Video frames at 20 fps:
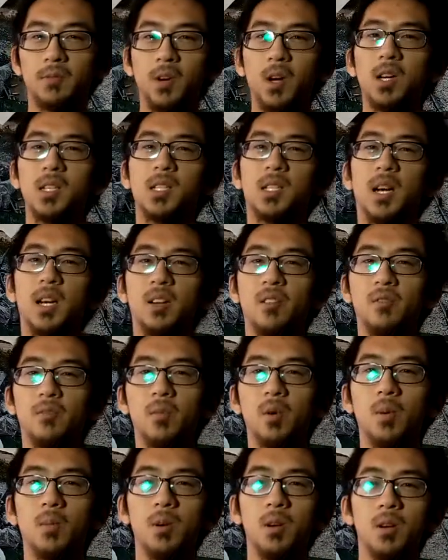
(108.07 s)
of Oz kind of
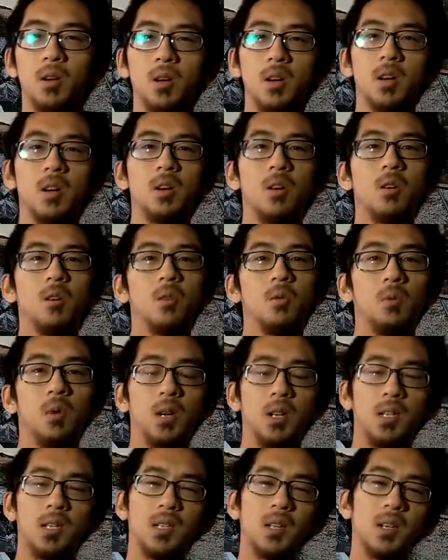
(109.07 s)
moment,
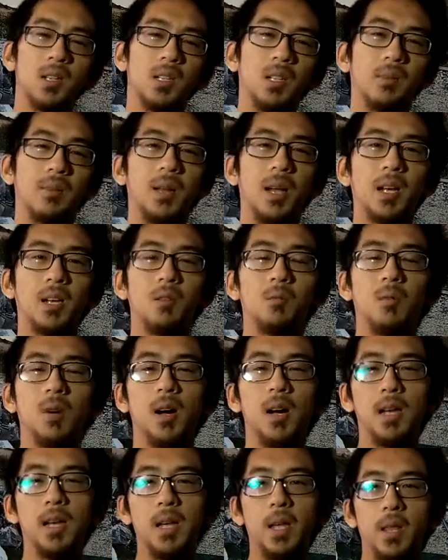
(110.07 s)
where it starts out black and
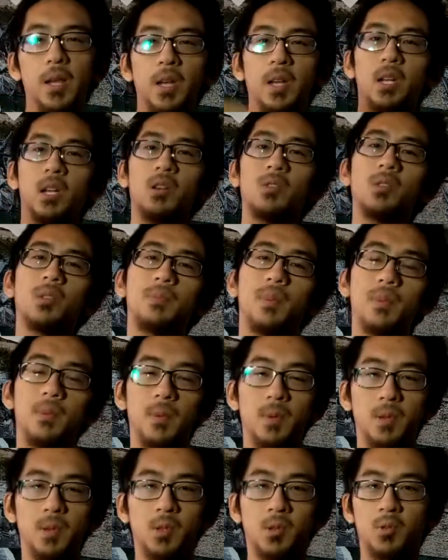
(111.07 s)
white, and then it goes
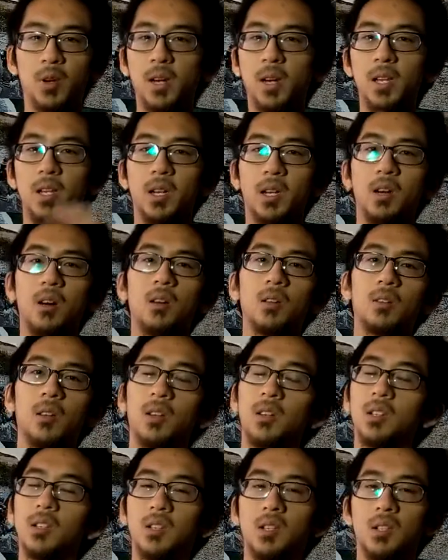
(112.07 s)
straight into color,
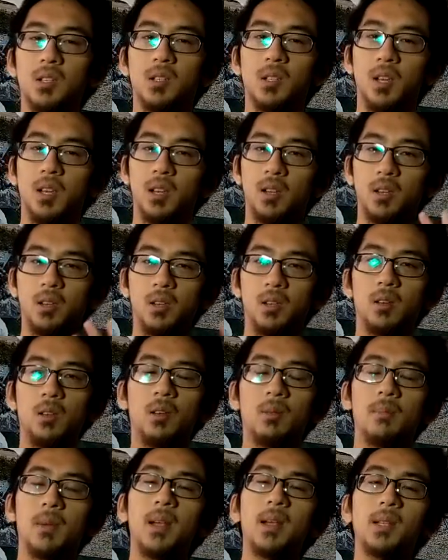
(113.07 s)
and it's just, like,
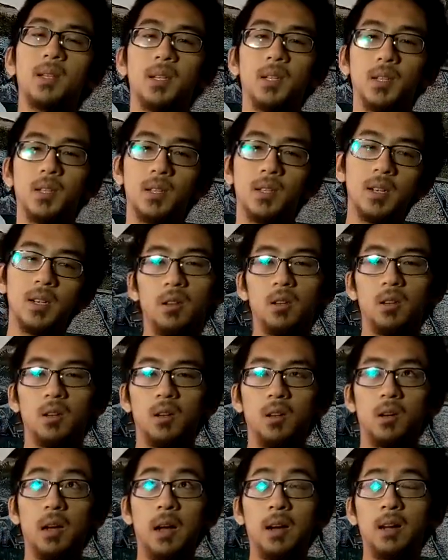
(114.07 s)
amazing.
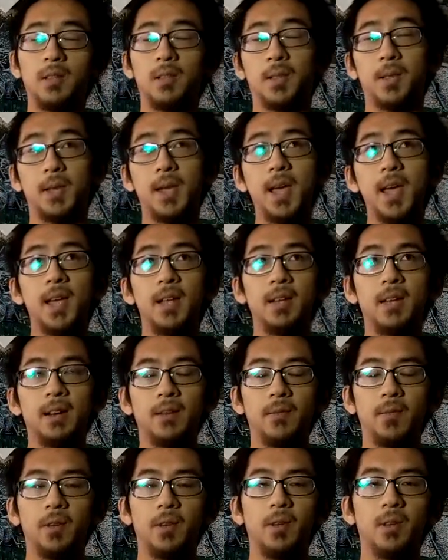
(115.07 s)
At the end
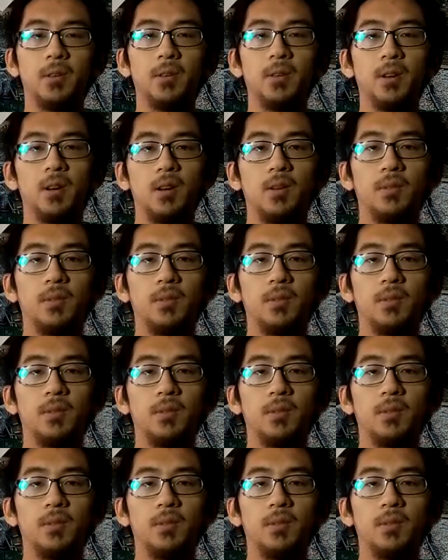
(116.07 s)
of the